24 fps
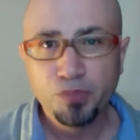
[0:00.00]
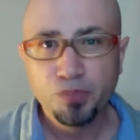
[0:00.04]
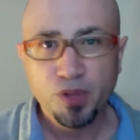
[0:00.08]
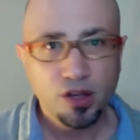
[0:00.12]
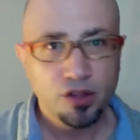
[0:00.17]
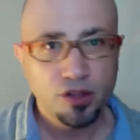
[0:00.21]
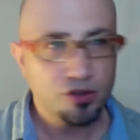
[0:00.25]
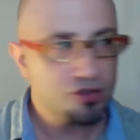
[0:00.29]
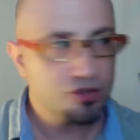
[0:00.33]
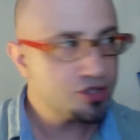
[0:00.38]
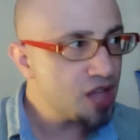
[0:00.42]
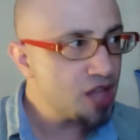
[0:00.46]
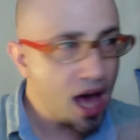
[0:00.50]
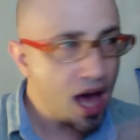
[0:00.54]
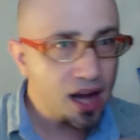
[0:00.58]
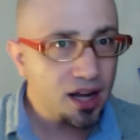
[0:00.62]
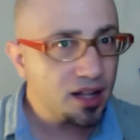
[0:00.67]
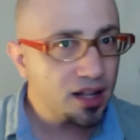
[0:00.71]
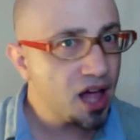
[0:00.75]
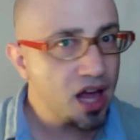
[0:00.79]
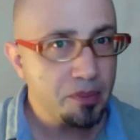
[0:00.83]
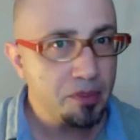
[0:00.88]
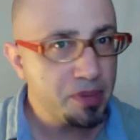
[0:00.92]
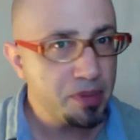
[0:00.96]
There's not a
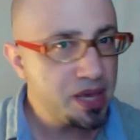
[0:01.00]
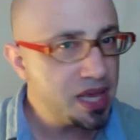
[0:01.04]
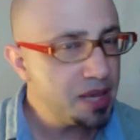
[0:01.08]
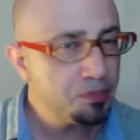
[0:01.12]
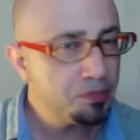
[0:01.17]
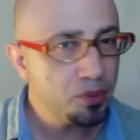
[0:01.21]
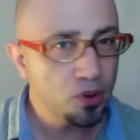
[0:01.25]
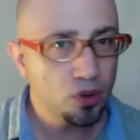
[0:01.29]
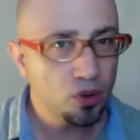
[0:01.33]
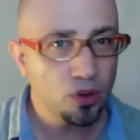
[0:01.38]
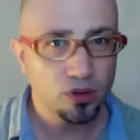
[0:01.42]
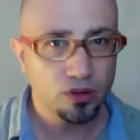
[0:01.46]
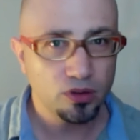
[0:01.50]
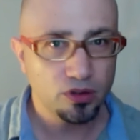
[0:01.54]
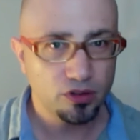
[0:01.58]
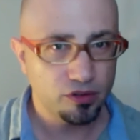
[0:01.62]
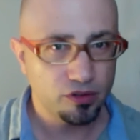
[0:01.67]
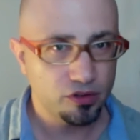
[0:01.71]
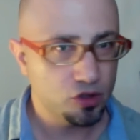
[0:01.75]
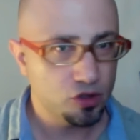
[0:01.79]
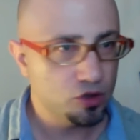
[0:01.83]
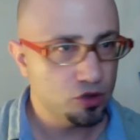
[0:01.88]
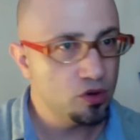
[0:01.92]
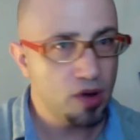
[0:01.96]
lot of people
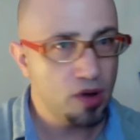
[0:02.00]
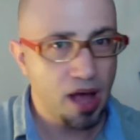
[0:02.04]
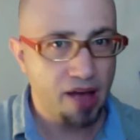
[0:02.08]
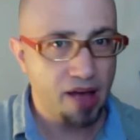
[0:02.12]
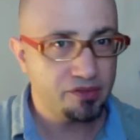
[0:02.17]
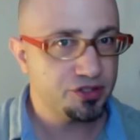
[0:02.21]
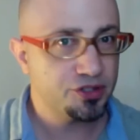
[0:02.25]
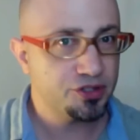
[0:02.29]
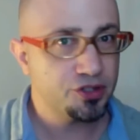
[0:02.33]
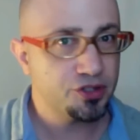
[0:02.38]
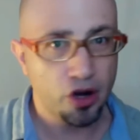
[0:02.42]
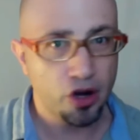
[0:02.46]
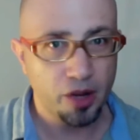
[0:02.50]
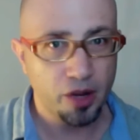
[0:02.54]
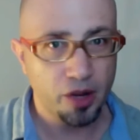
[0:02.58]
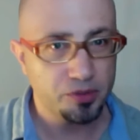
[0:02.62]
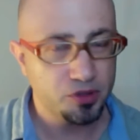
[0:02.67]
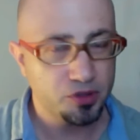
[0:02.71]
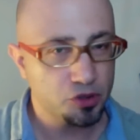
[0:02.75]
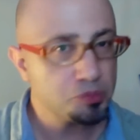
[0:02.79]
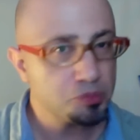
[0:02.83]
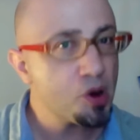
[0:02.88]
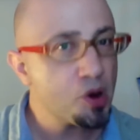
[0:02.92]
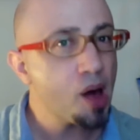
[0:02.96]
who have startups.
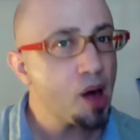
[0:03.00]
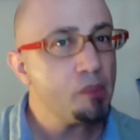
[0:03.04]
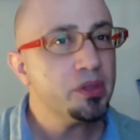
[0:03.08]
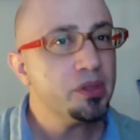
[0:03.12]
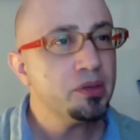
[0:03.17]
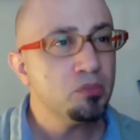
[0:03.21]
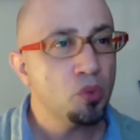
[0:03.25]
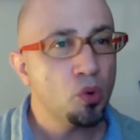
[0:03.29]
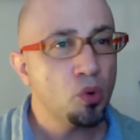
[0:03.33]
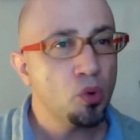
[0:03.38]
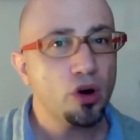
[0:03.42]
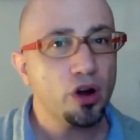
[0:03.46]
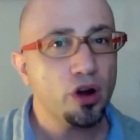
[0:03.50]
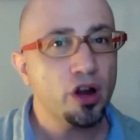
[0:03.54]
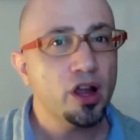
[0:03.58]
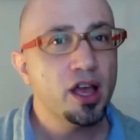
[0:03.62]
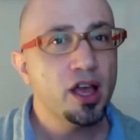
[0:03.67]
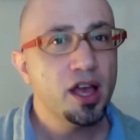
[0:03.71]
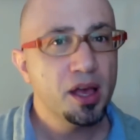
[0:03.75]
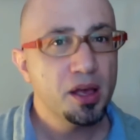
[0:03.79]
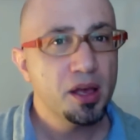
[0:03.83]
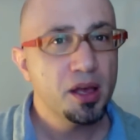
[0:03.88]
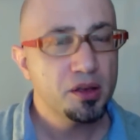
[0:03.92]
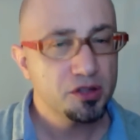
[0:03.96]
There's probably more
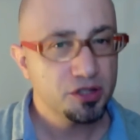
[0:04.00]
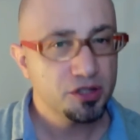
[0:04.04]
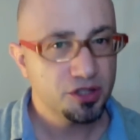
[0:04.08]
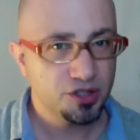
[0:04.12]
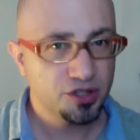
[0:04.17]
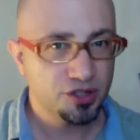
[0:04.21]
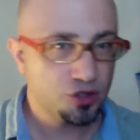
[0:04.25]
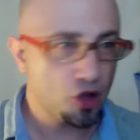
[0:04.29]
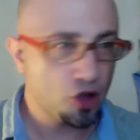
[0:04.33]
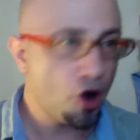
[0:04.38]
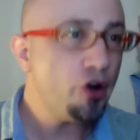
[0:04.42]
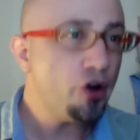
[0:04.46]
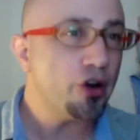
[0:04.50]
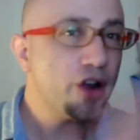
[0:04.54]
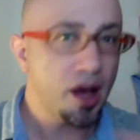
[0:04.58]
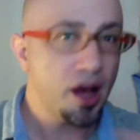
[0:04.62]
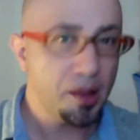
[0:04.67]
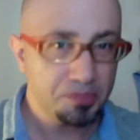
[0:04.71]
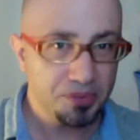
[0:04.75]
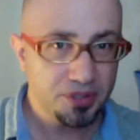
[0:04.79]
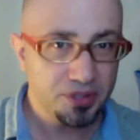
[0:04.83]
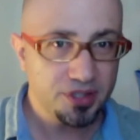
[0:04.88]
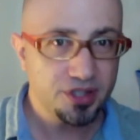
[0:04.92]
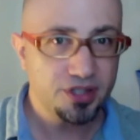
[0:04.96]

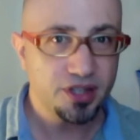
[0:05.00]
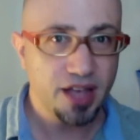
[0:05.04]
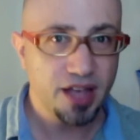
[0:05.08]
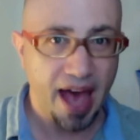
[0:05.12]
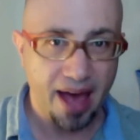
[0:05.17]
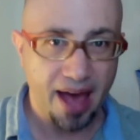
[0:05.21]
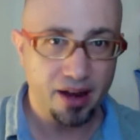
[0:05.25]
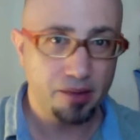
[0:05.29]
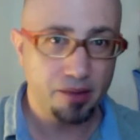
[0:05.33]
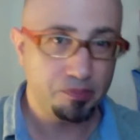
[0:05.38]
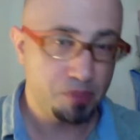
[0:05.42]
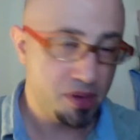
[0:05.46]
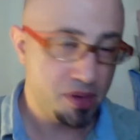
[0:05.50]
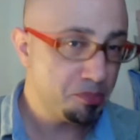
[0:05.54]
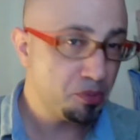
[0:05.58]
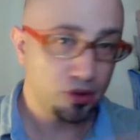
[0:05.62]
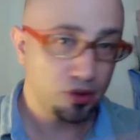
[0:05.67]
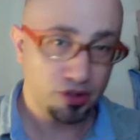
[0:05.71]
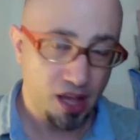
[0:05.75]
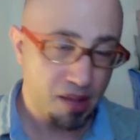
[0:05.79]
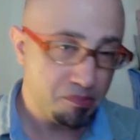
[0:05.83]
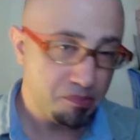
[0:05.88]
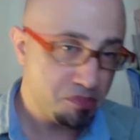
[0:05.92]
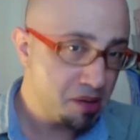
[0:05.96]
startups at people
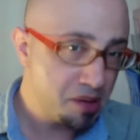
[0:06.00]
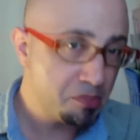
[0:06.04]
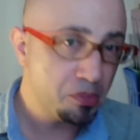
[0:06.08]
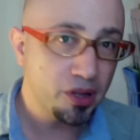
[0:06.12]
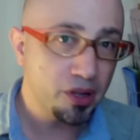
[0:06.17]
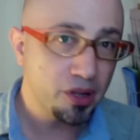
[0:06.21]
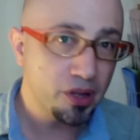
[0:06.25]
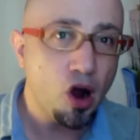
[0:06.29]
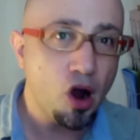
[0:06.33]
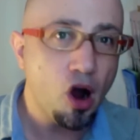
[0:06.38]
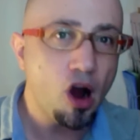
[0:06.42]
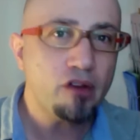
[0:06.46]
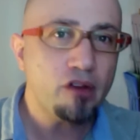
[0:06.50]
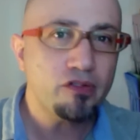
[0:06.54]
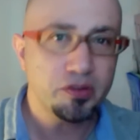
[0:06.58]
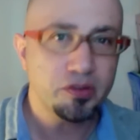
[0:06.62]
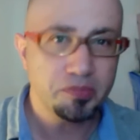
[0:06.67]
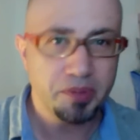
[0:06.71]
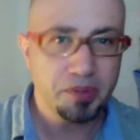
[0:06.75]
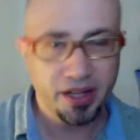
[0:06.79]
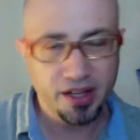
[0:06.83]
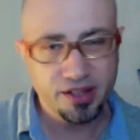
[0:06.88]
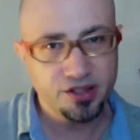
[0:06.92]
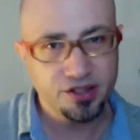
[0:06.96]
at Harvard
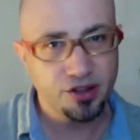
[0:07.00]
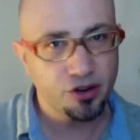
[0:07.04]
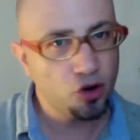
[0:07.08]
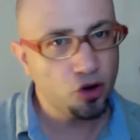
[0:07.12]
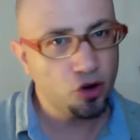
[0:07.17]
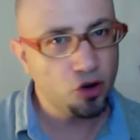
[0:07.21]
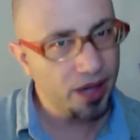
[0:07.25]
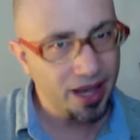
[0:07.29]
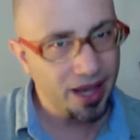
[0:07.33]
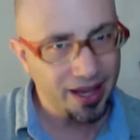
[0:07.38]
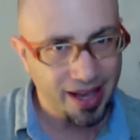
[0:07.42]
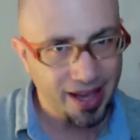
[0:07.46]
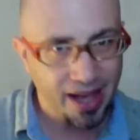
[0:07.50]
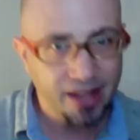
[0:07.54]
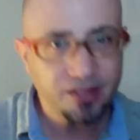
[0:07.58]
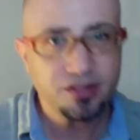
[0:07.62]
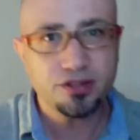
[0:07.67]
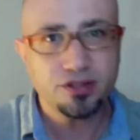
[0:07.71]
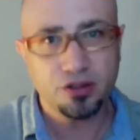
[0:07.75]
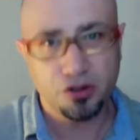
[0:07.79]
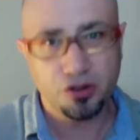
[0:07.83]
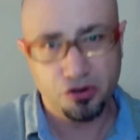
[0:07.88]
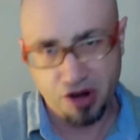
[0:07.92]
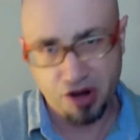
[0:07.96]
because they're going
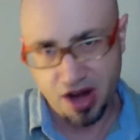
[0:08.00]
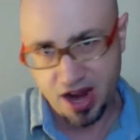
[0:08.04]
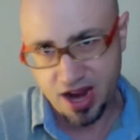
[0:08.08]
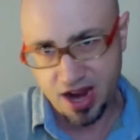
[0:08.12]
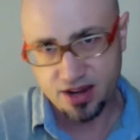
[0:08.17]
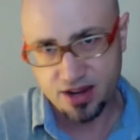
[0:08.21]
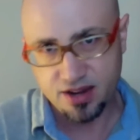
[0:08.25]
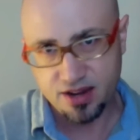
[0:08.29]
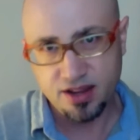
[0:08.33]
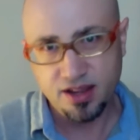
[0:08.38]
against the grain.